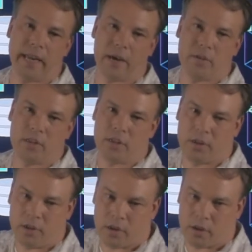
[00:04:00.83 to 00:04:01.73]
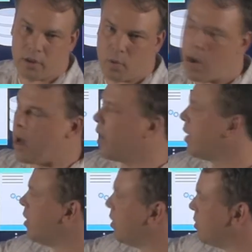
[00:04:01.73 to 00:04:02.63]
Now it's in the UI.
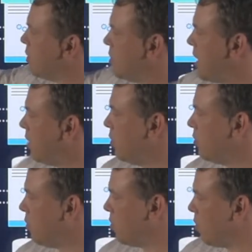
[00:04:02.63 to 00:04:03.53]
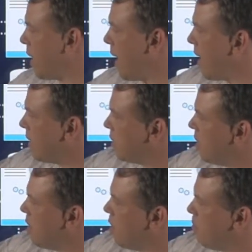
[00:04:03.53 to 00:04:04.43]
Just set use local cache.
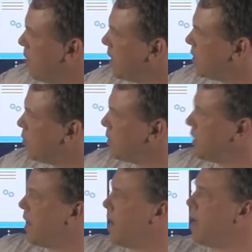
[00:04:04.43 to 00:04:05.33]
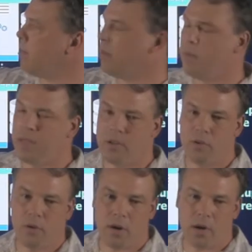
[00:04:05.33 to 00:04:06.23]
Basically, what's going to happen when you
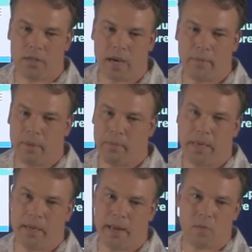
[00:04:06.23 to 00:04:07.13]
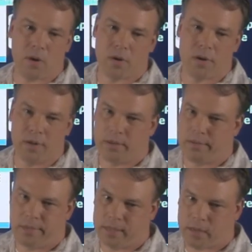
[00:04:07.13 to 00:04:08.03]
do the aux copy, be it network or
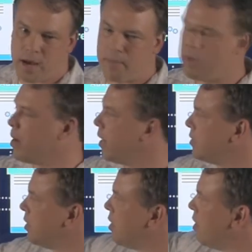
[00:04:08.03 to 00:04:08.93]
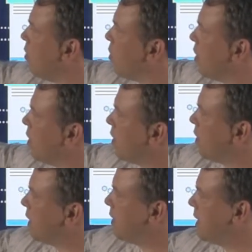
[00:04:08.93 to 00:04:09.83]
disk optimized, we're going to
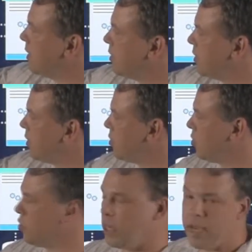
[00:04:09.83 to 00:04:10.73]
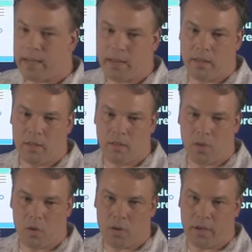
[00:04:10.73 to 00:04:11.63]
get the signature, check it in
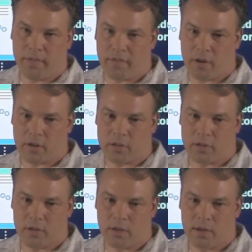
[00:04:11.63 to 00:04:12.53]
locally first.